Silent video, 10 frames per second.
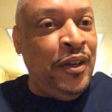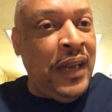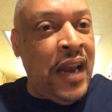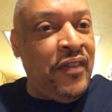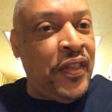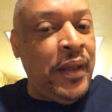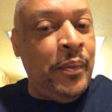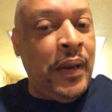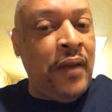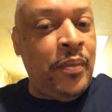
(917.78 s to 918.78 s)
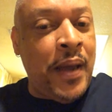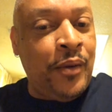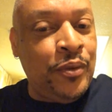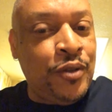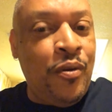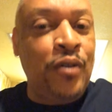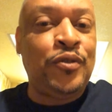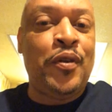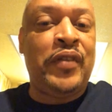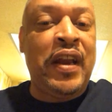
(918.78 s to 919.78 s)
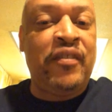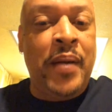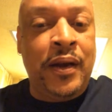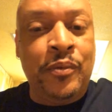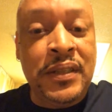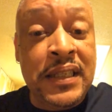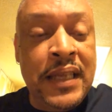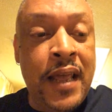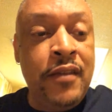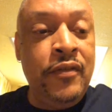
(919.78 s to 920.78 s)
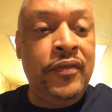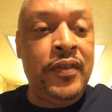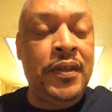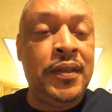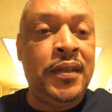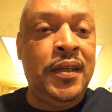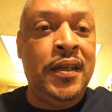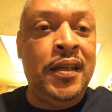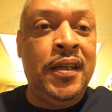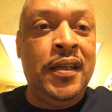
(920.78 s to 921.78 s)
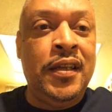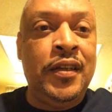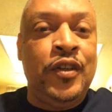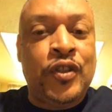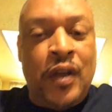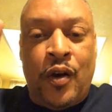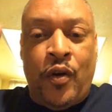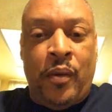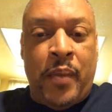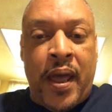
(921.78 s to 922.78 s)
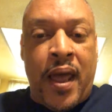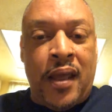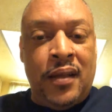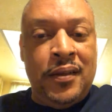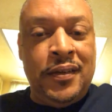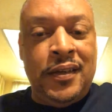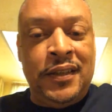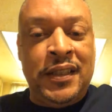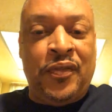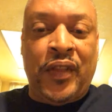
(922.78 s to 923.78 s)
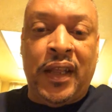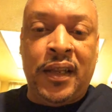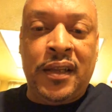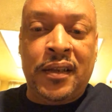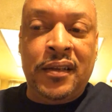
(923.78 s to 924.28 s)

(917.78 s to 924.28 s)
everything everybody was crossed over and everybody was safe, you start going back to think